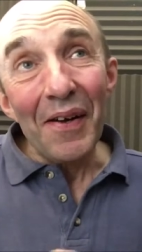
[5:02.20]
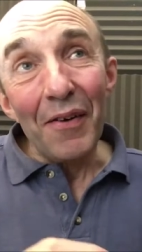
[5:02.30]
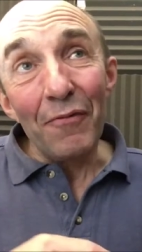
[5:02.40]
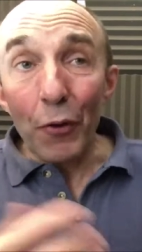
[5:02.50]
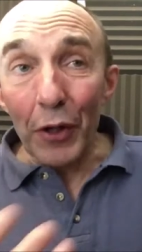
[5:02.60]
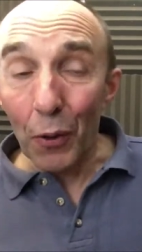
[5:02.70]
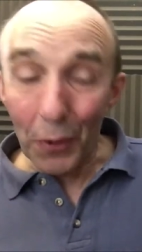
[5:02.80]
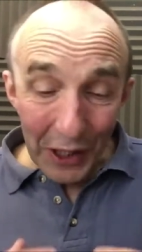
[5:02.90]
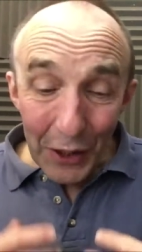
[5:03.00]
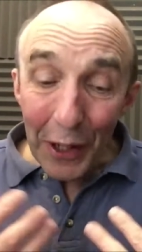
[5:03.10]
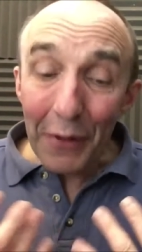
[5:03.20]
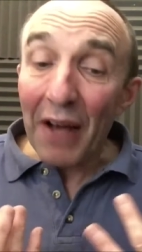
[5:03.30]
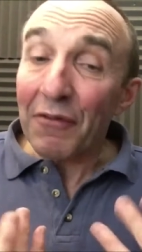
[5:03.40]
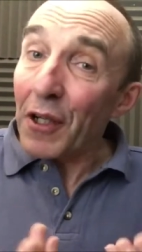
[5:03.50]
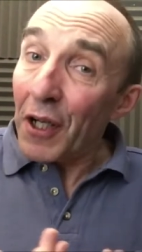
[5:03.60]
for recording you don't
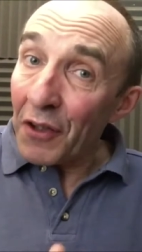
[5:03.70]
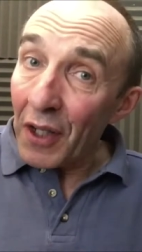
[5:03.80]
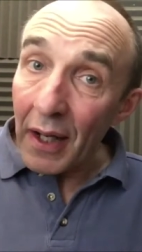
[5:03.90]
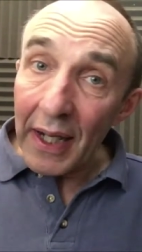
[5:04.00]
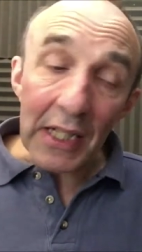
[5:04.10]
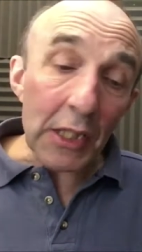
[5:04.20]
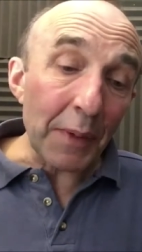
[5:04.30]
have to learn the lines,